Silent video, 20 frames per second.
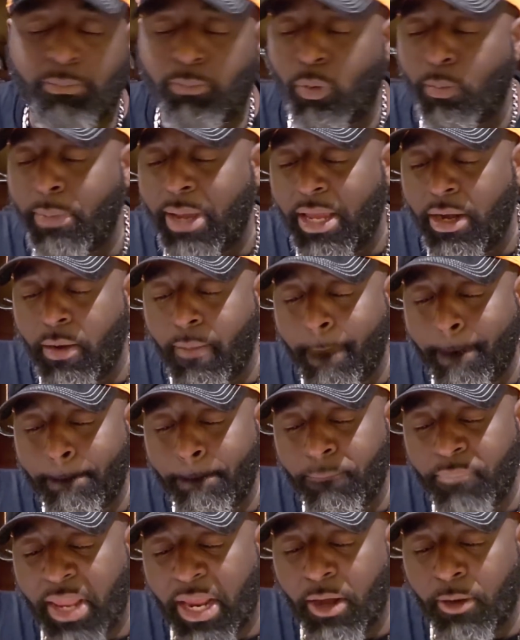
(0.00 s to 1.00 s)
manner.
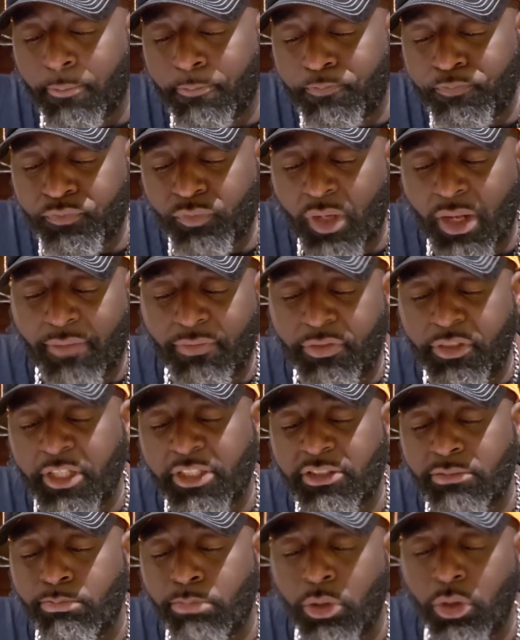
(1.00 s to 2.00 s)
Now,
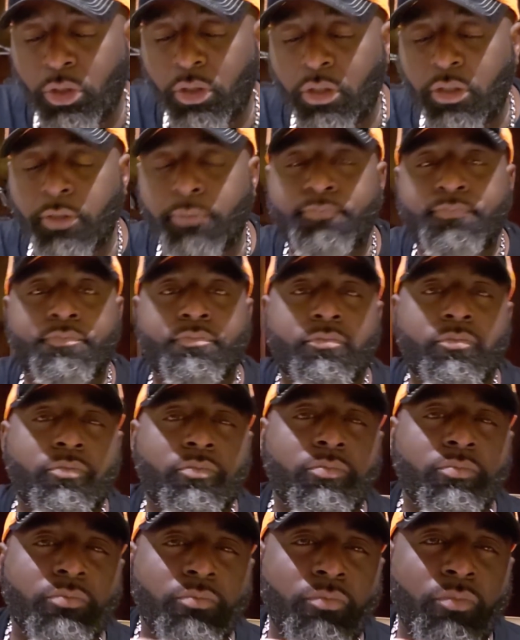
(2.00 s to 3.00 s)
this book
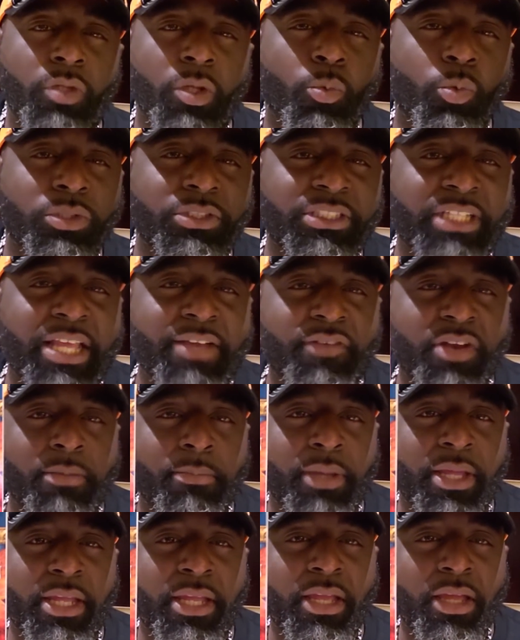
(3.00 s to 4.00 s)
was given to
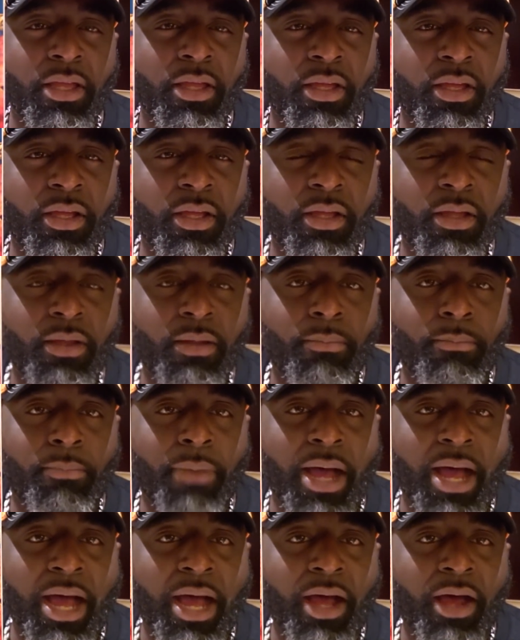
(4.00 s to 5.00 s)
me
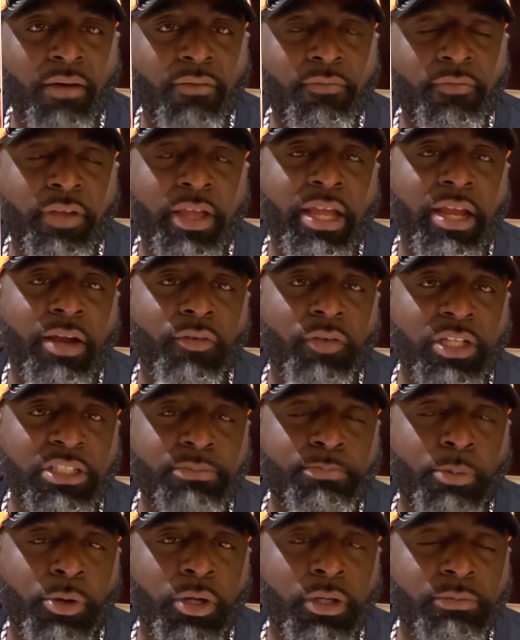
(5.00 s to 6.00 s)
by a very
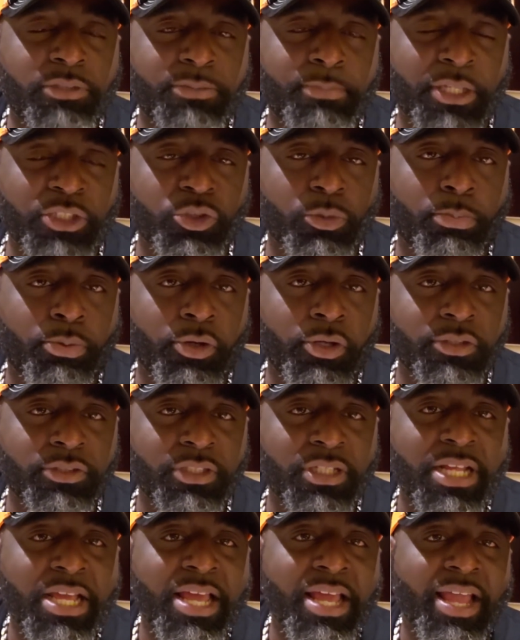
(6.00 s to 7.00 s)
special
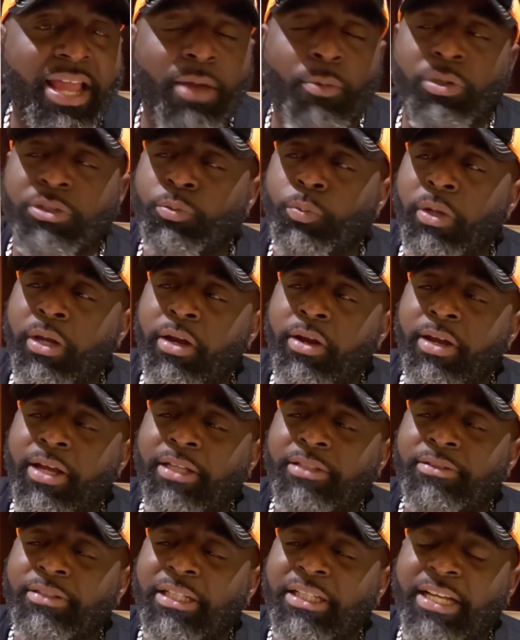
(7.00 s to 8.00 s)
person. And what's weird
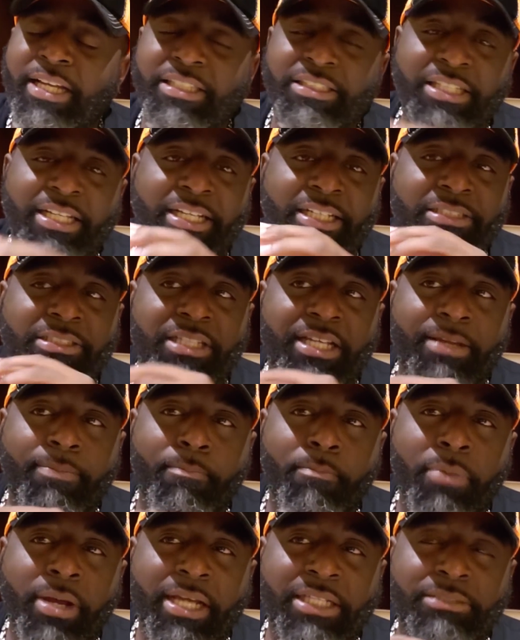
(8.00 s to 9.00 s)
is
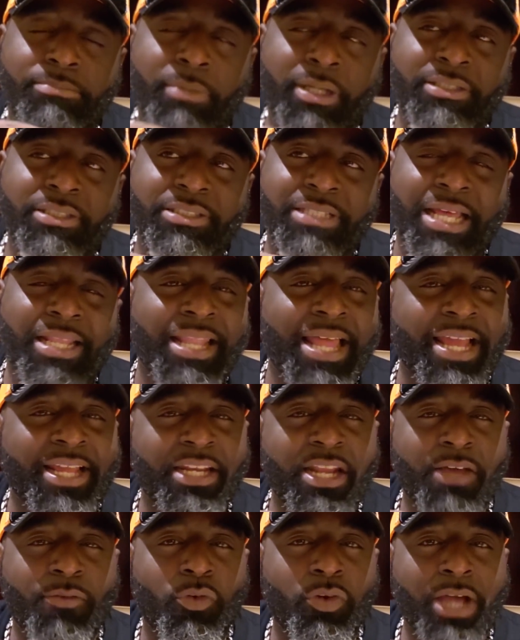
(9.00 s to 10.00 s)
as much as I like
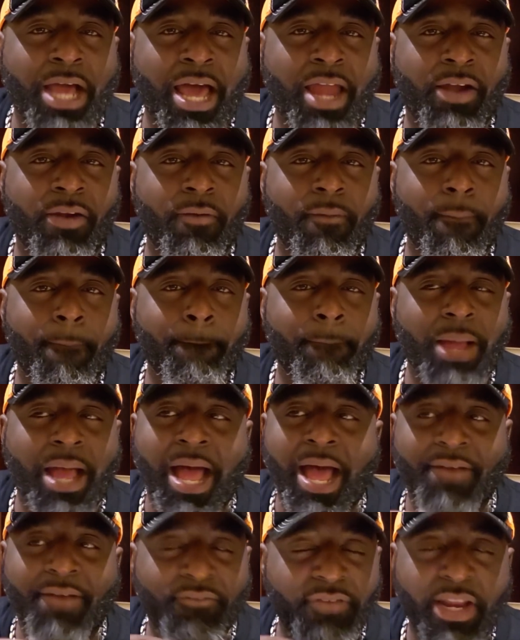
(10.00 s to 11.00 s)
Neville Goddard,
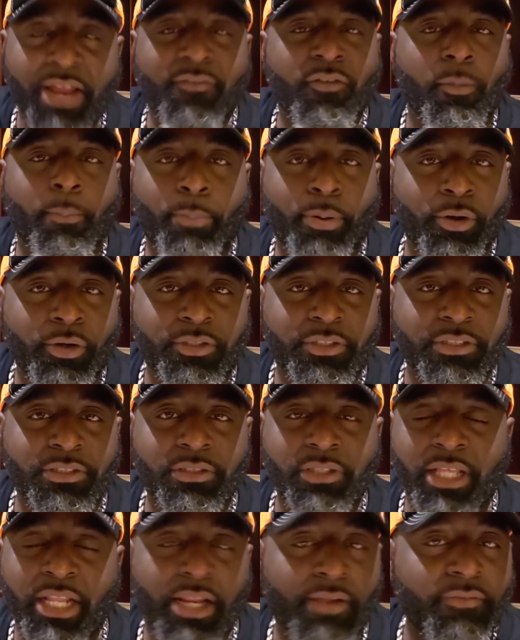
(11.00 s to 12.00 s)
I've never
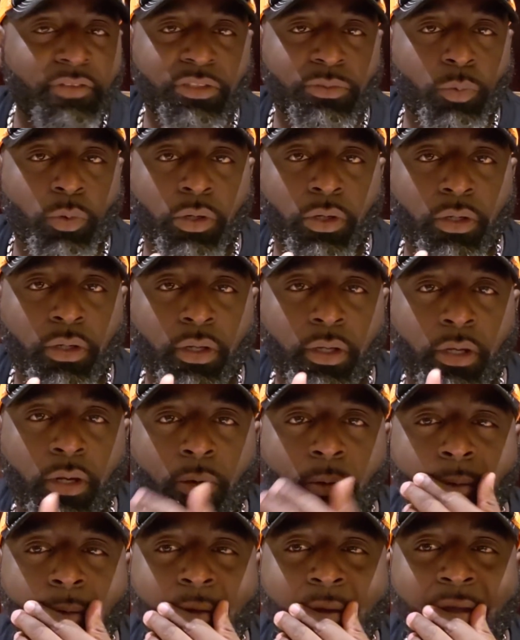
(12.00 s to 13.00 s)
purchased any of his work.
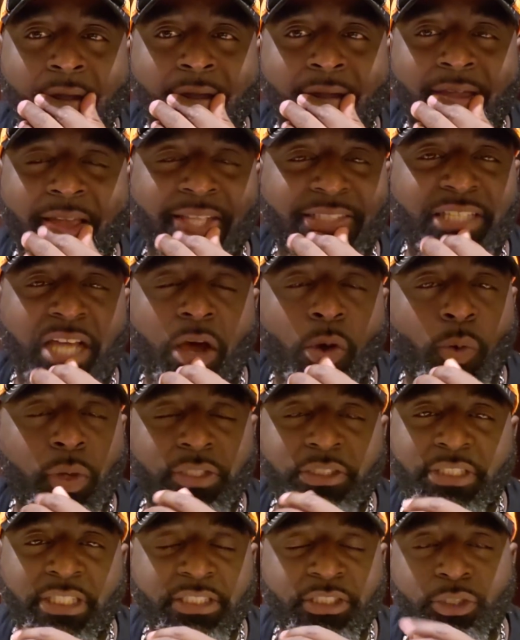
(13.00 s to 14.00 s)
It's
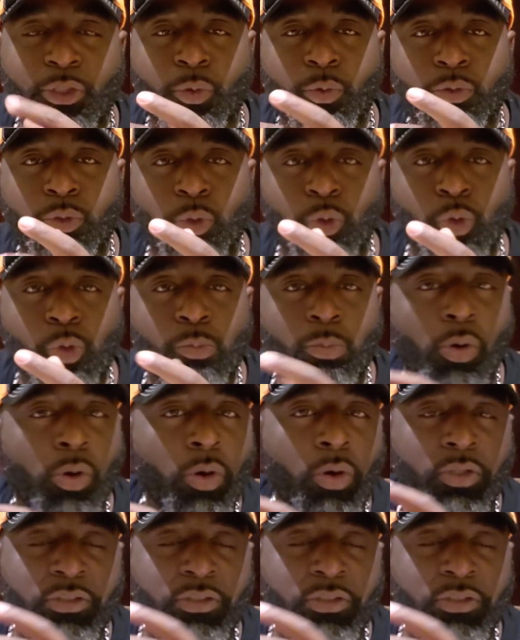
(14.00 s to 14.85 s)
always just YouTube or